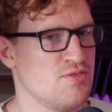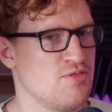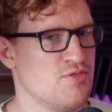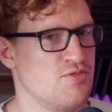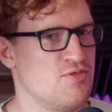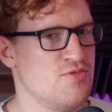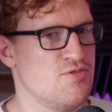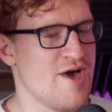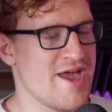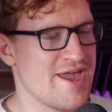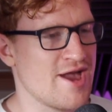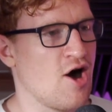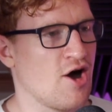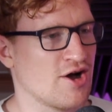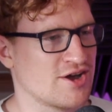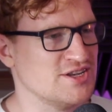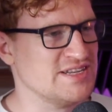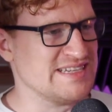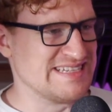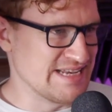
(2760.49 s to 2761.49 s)
they are
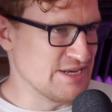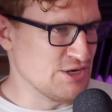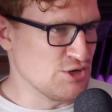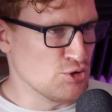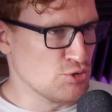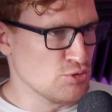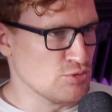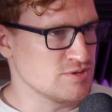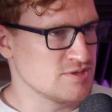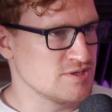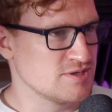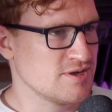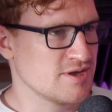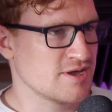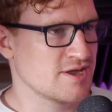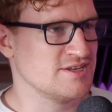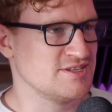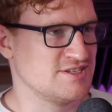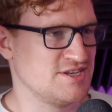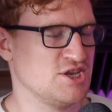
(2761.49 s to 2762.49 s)
continued.
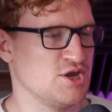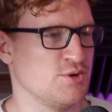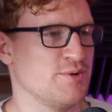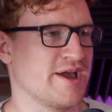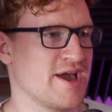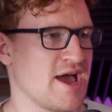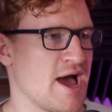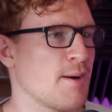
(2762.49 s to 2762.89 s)
Continuing I'm,